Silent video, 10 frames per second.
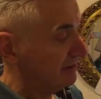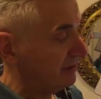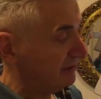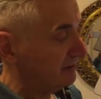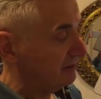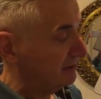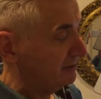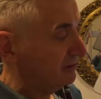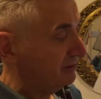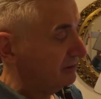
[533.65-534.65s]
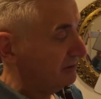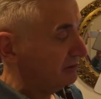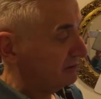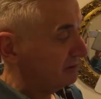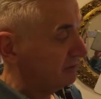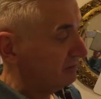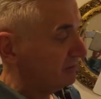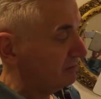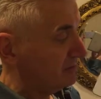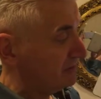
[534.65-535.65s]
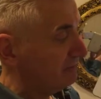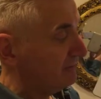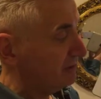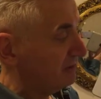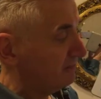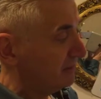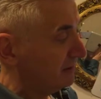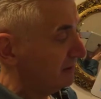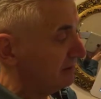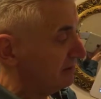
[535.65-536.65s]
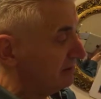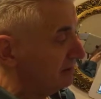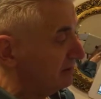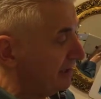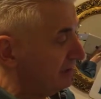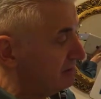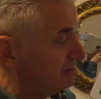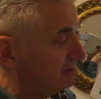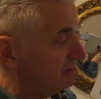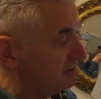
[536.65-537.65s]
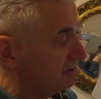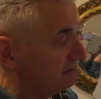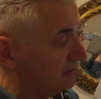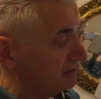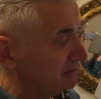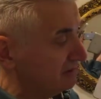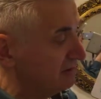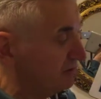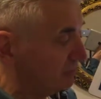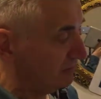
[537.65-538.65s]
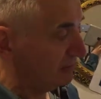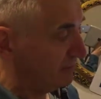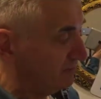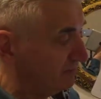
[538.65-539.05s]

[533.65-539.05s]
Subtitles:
10, between 7 and 10 times cheaper than this one.